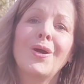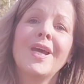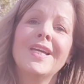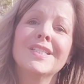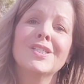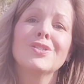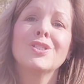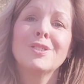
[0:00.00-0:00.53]

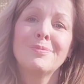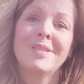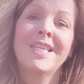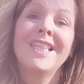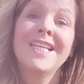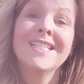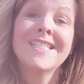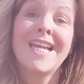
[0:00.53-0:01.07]
Okay, so some of the
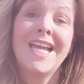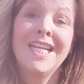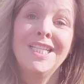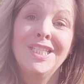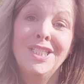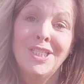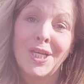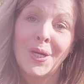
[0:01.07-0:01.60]
things I
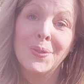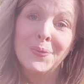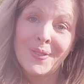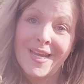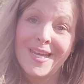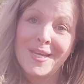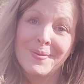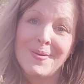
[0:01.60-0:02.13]
don't
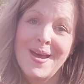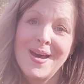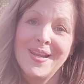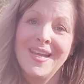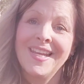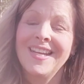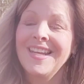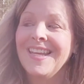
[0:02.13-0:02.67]
like about
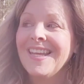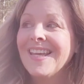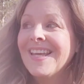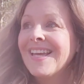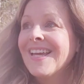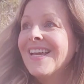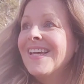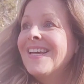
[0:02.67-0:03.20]
it.
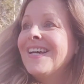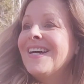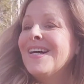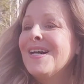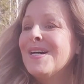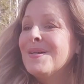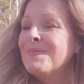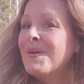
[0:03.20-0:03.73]

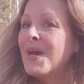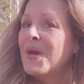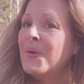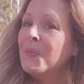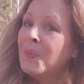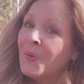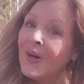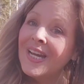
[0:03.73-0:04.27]

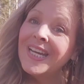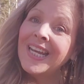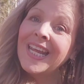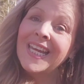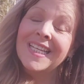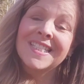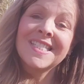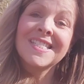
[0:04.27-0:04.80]
One,
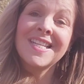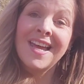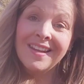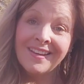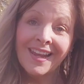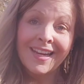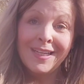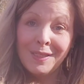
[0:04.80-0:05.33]
it's
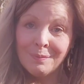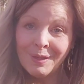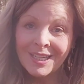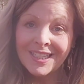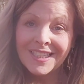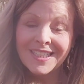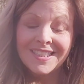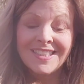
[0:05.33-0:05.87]
not Dyneema.
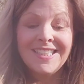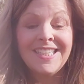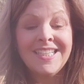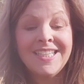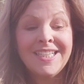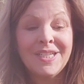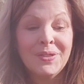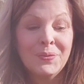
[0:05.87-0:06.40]

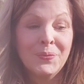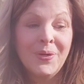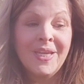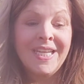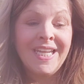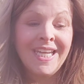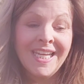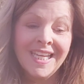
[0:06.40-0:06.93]

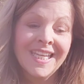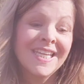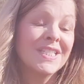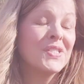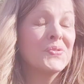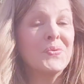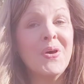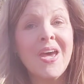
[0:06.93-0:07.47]
When it
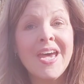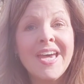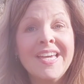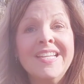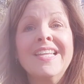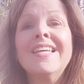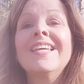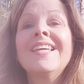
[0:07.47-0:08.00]
gets
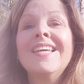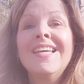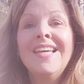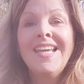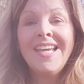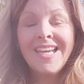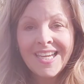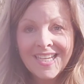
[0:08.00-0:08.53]
wet,
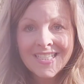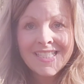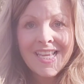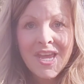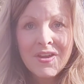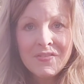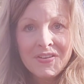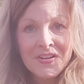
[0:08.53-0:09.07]
it gets
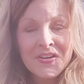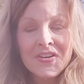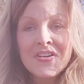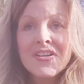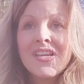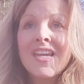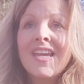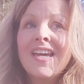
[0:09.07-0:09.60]
heavier.
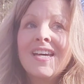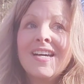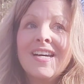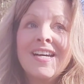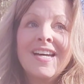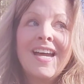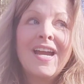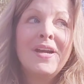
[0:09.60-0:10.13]

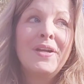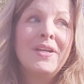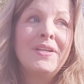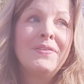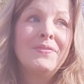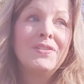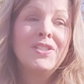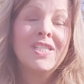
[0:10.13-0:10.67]

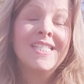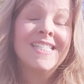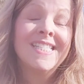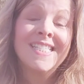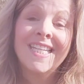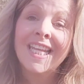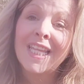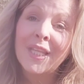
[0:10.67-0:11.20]
I
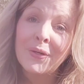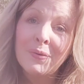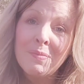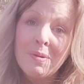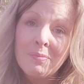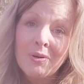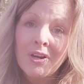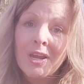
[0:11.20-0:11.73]
distinctly
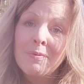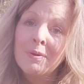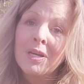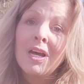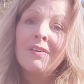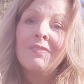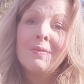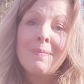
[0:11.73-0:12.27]
remember coming
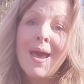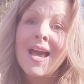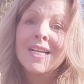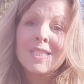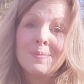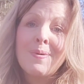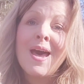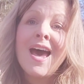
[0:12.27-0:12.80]
off a
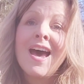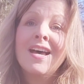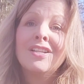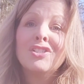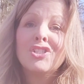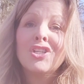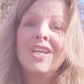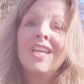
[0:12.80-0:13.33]
max
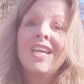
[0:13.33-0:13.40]
patch